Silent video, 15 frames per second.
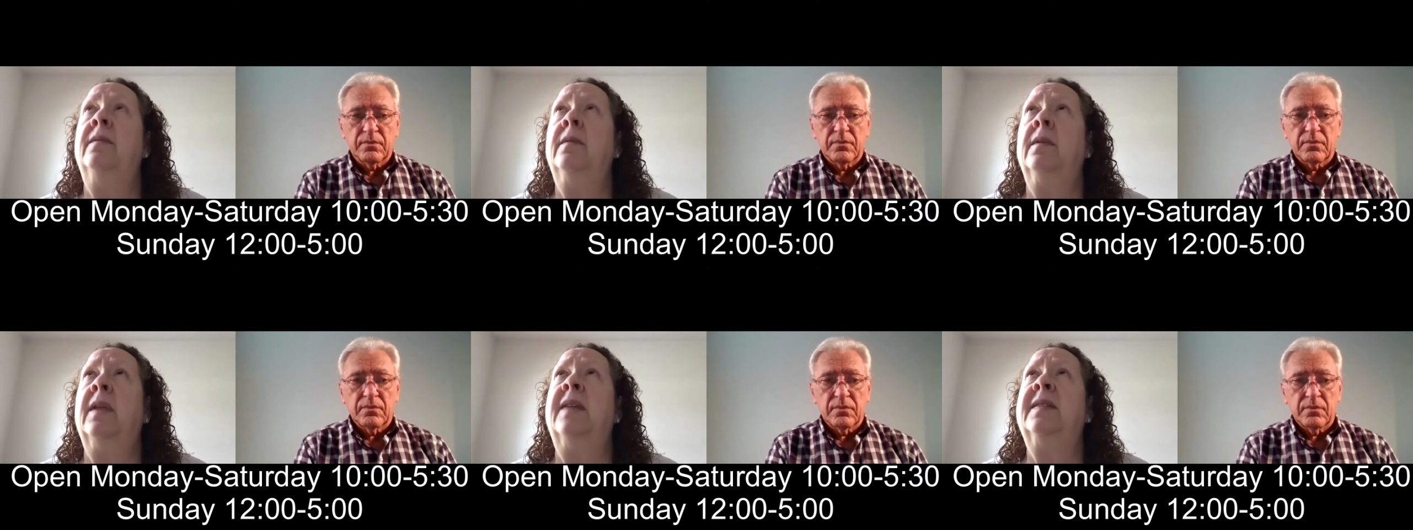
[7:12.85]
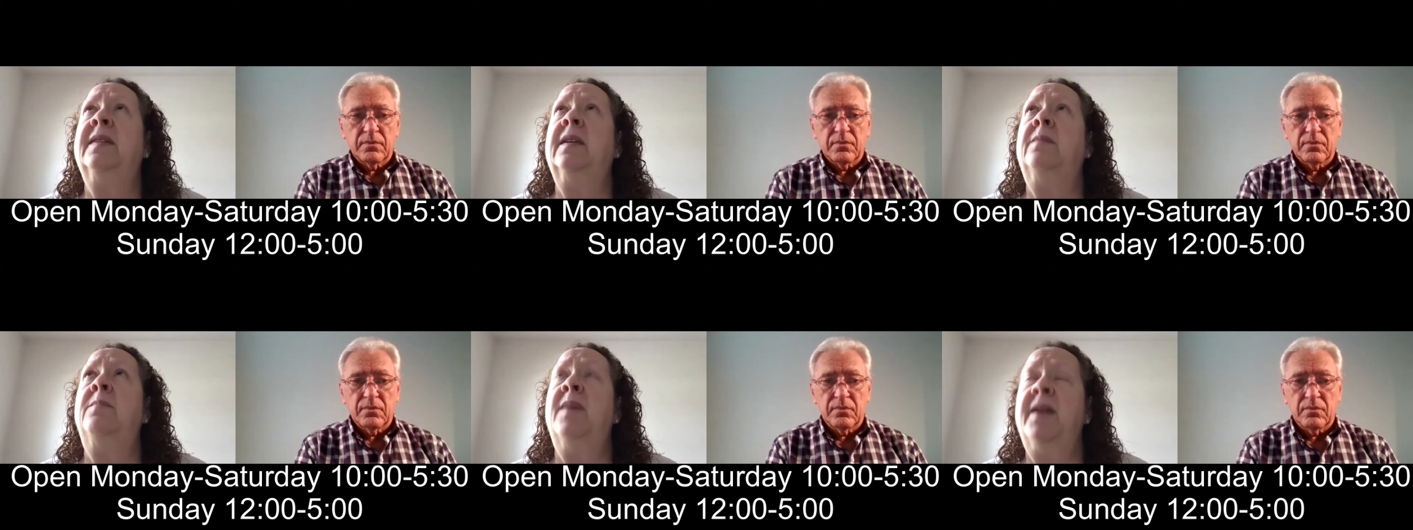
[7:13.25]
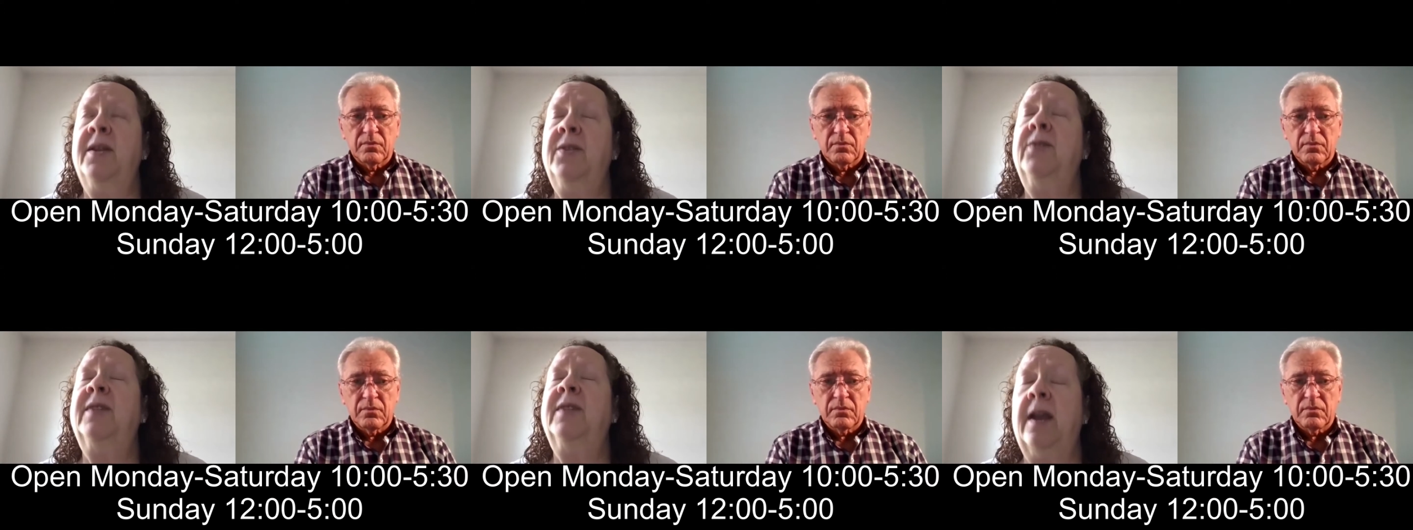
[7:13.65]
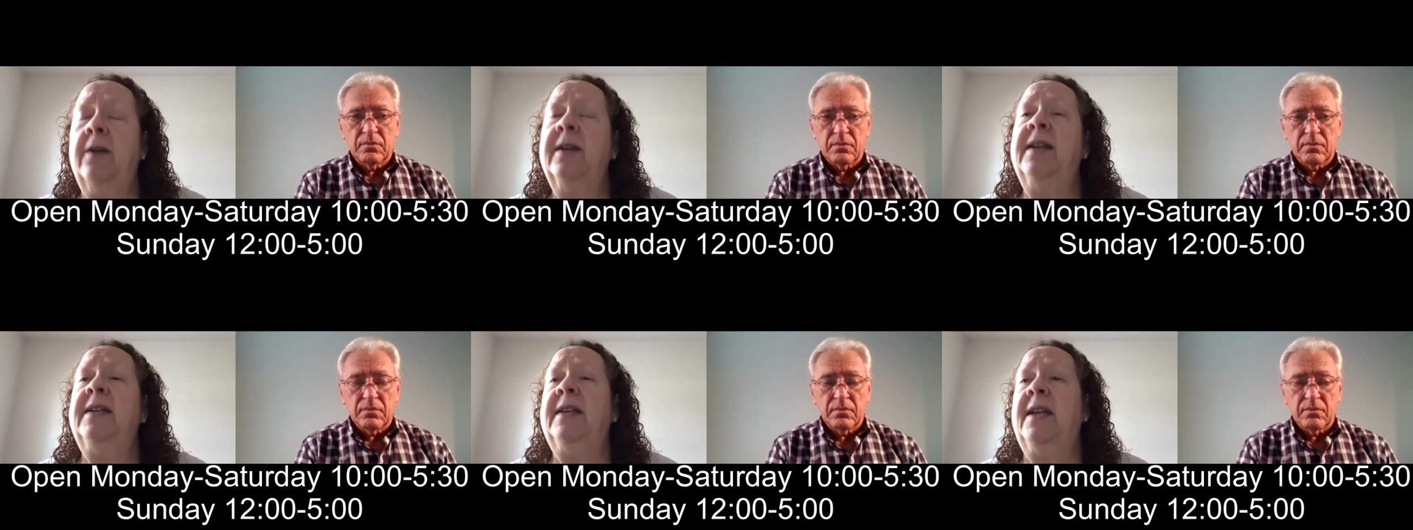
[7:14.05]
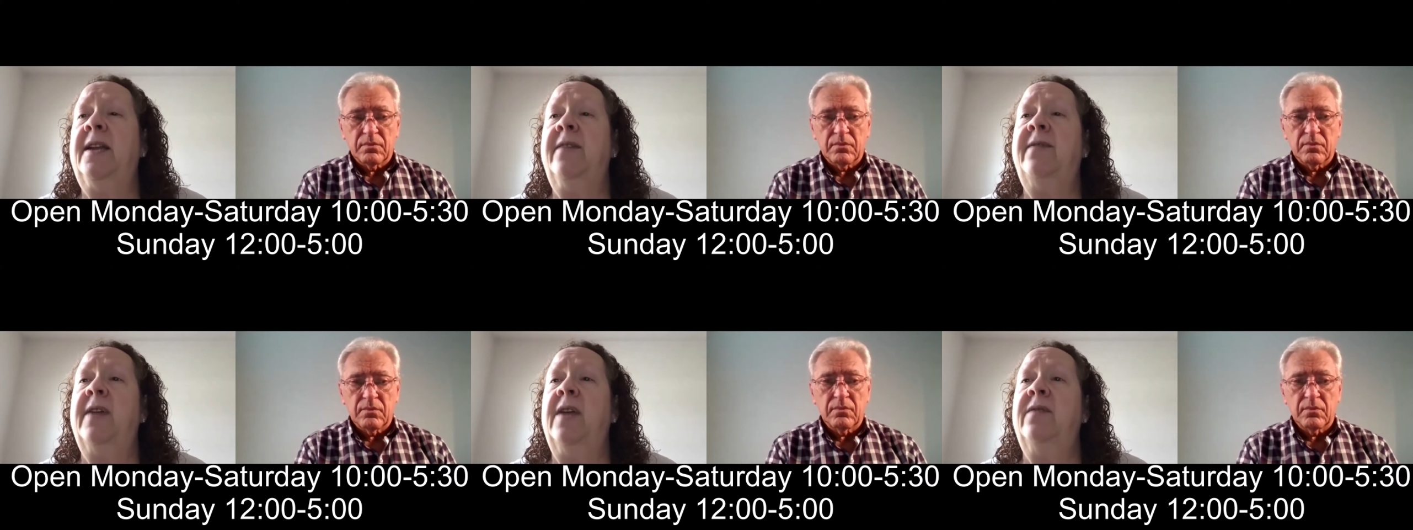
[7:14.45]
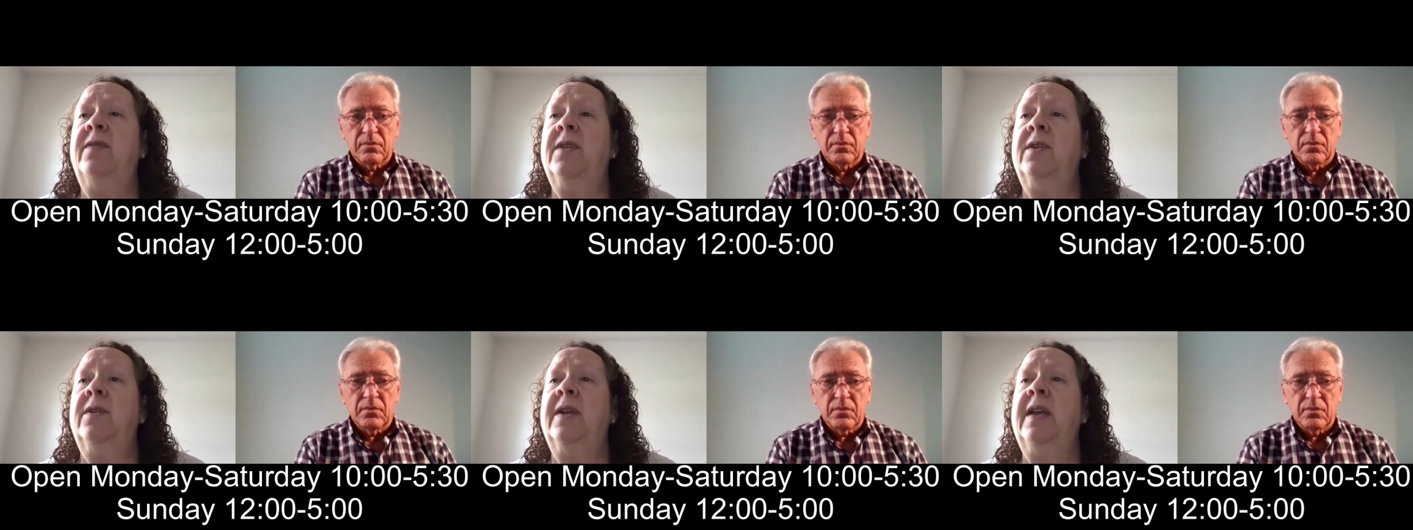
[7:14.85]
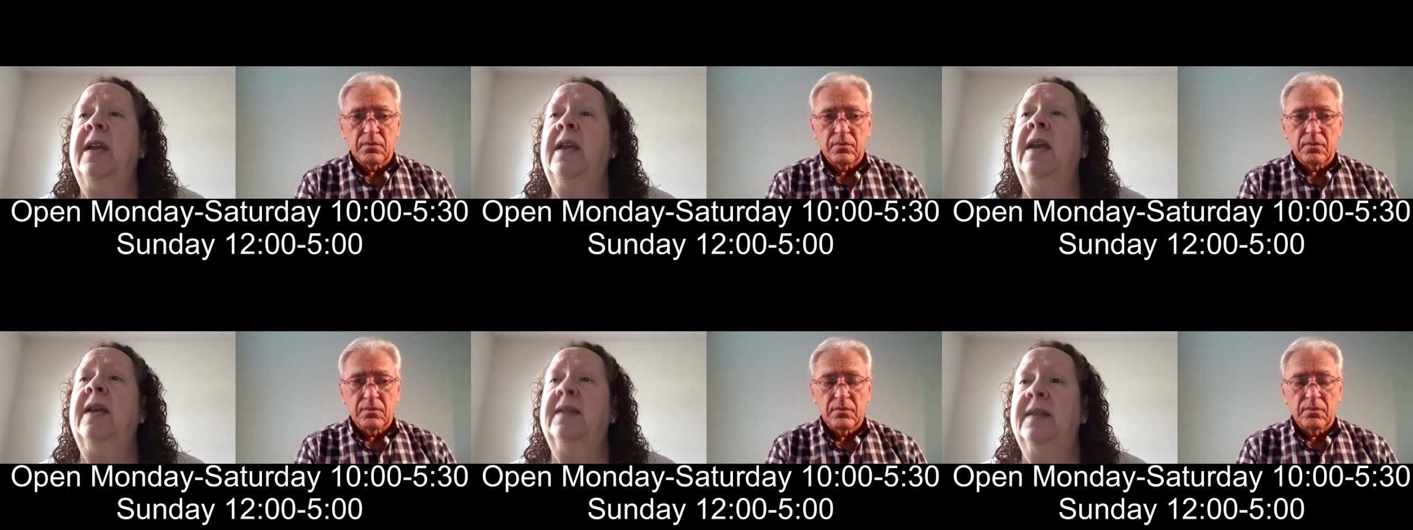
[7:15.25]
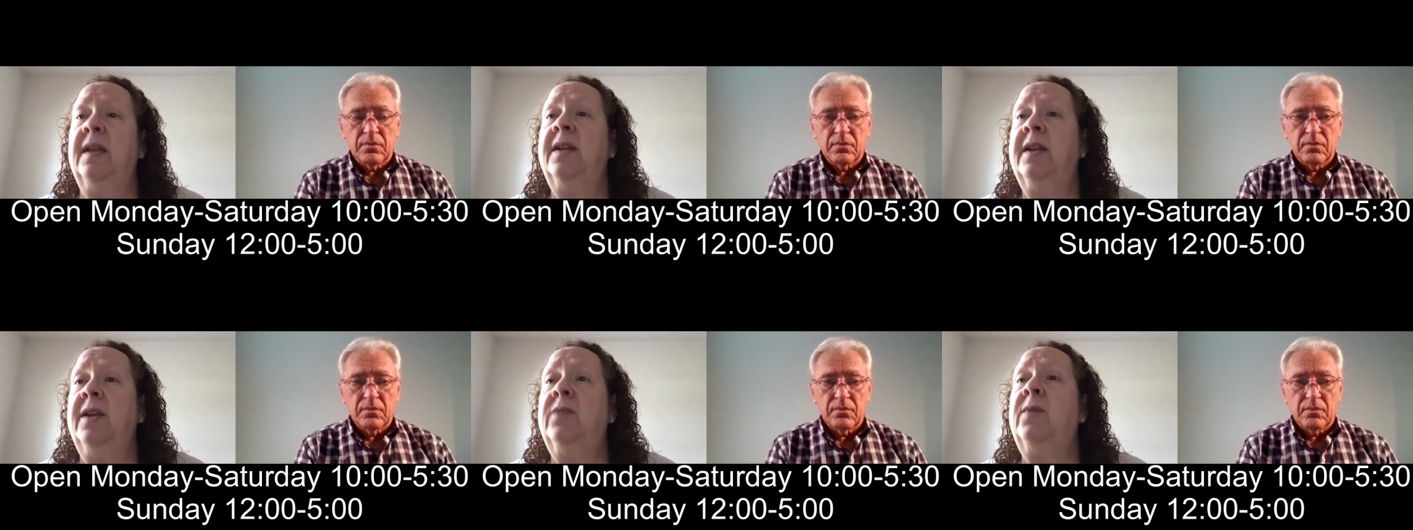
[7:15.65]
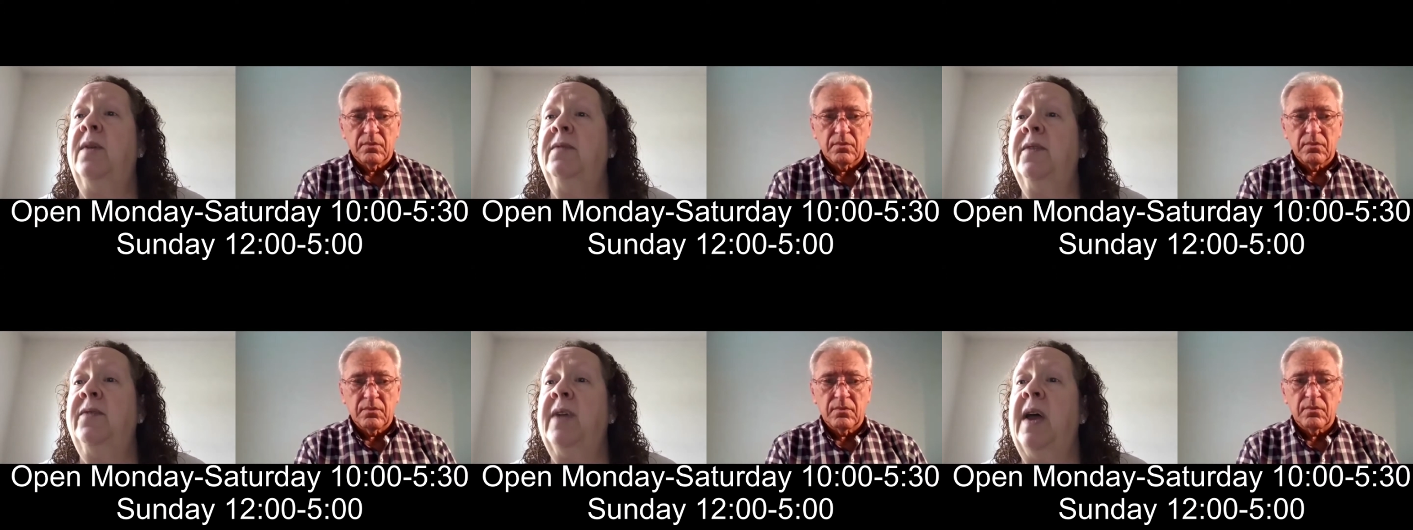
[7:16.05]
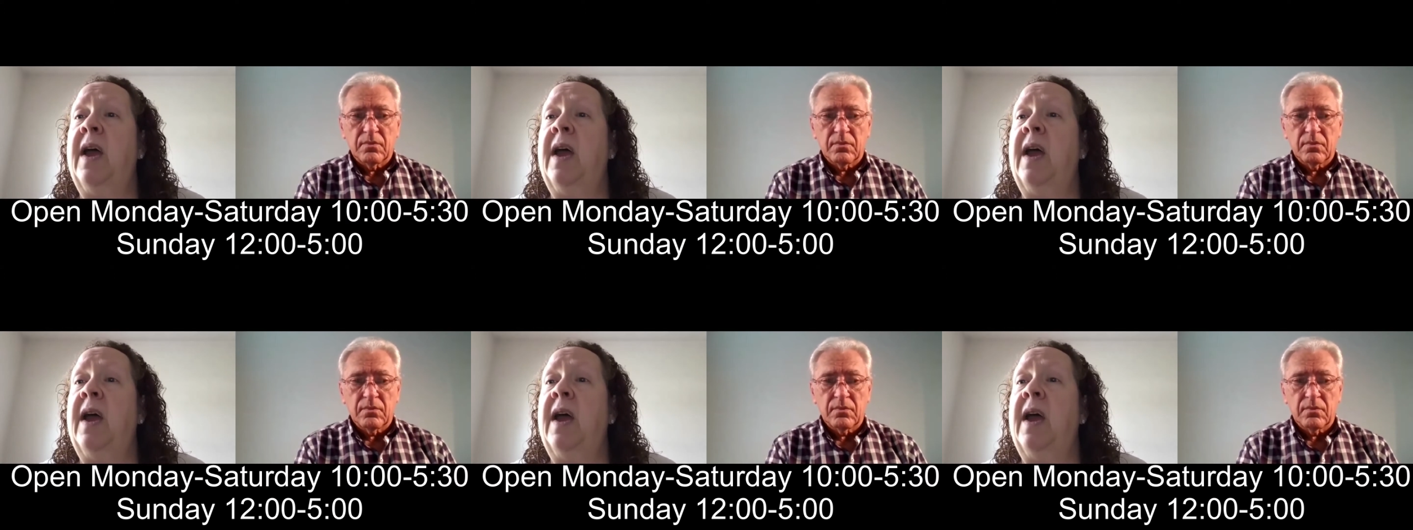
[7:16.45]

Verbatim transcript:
Speaker 1: let's see, Monday through Saturday, 10 to 5.30 and Sunday, 12 to 5.